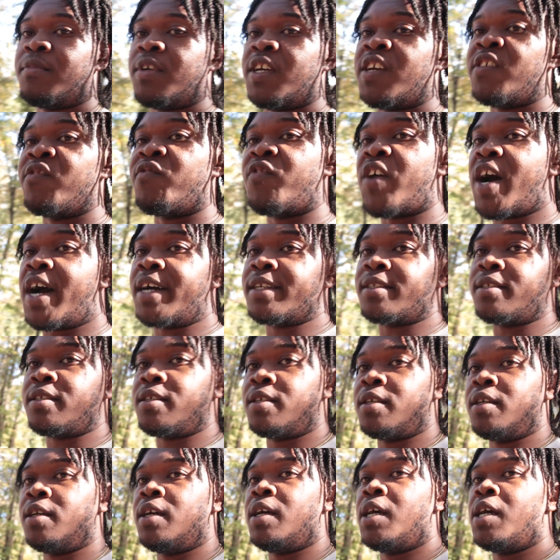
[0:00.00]
in Foxy,
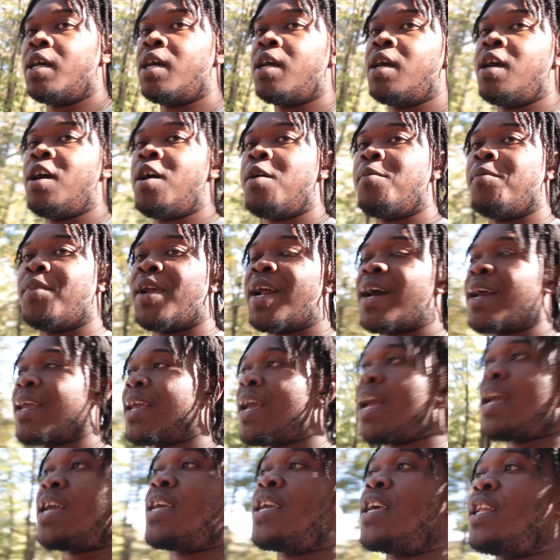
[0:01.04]
but I
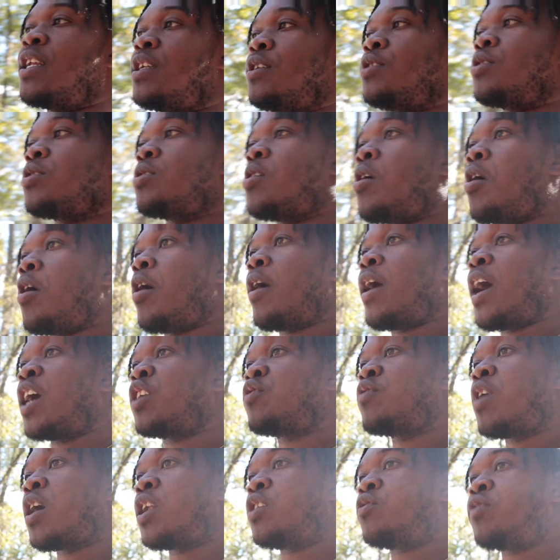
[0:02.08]
can't get it to start. I
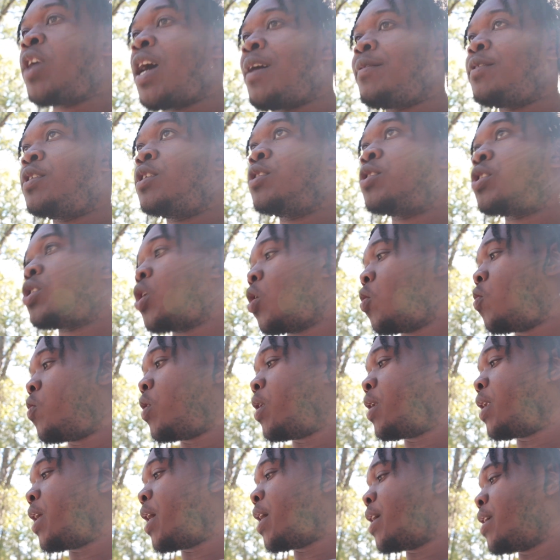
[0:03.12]
tried to drive it to the store
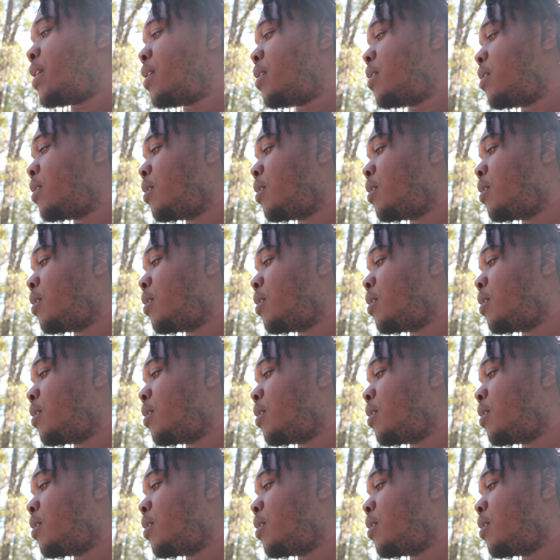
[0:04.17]
one day.